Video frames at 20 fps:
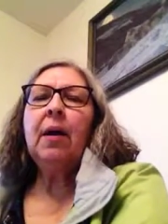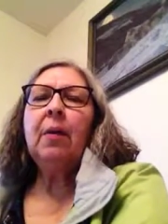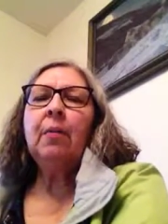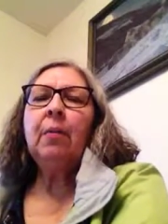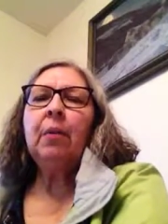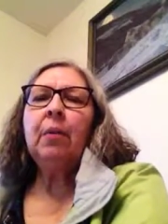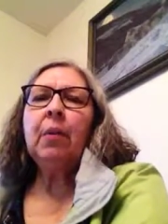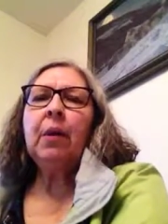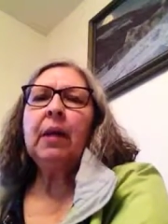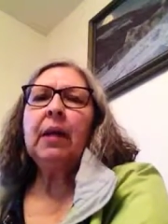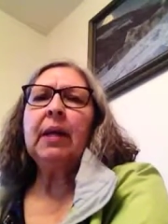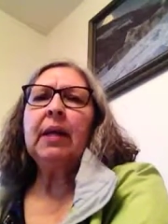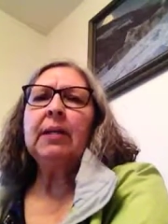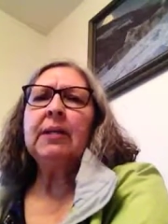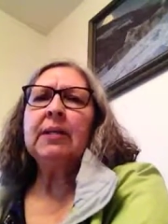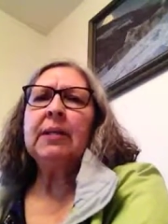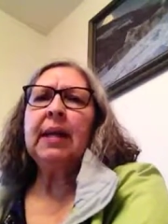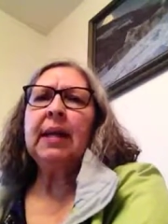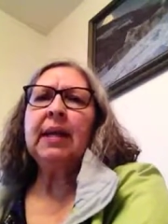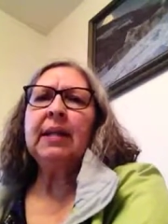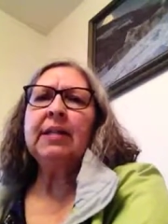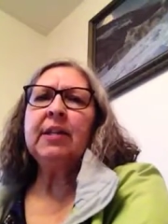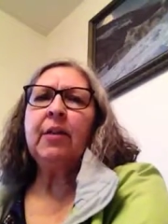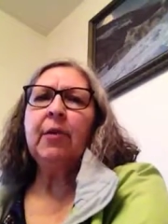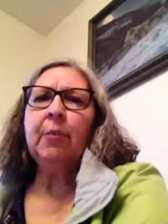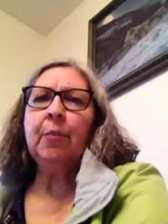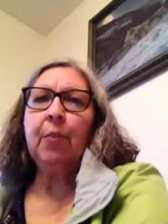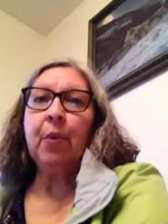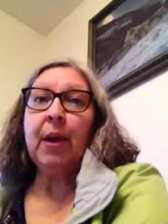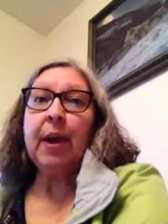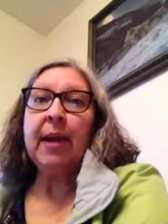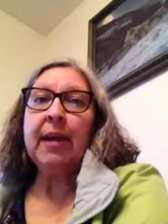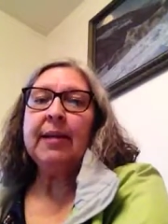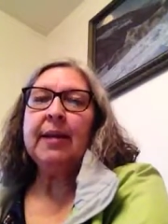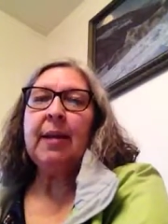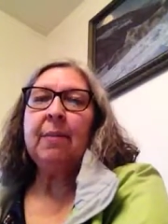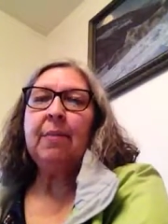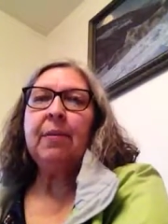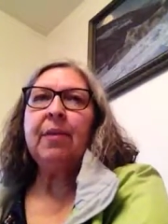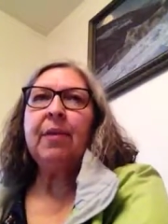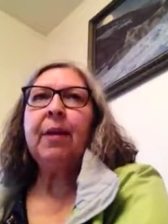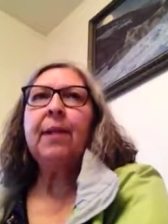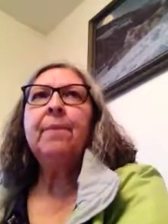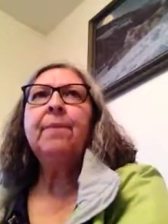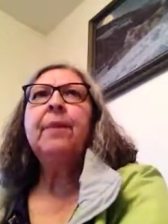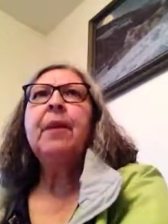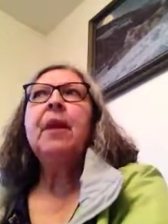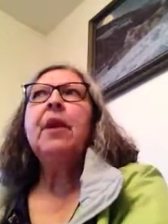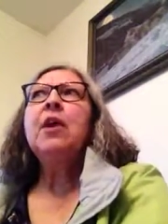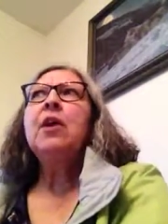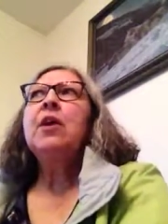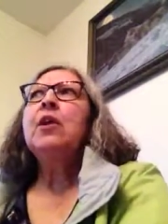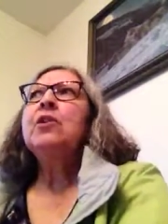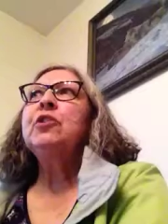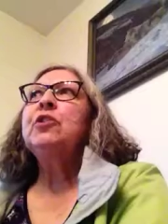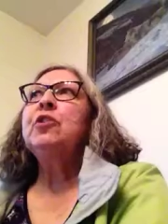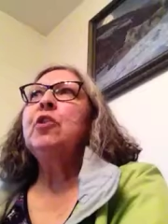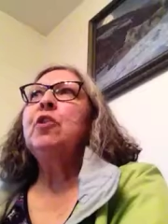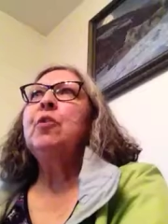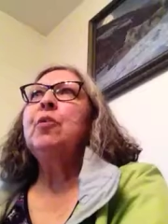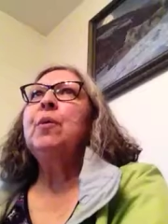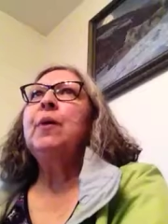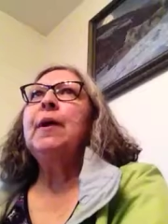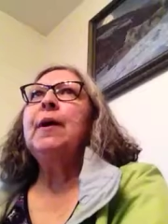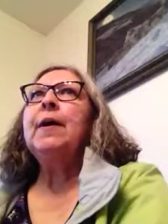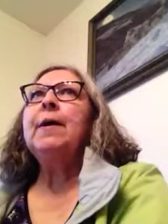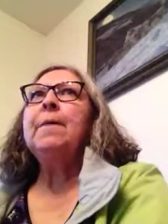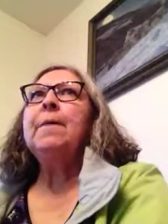We really dig into the brain type of thing. So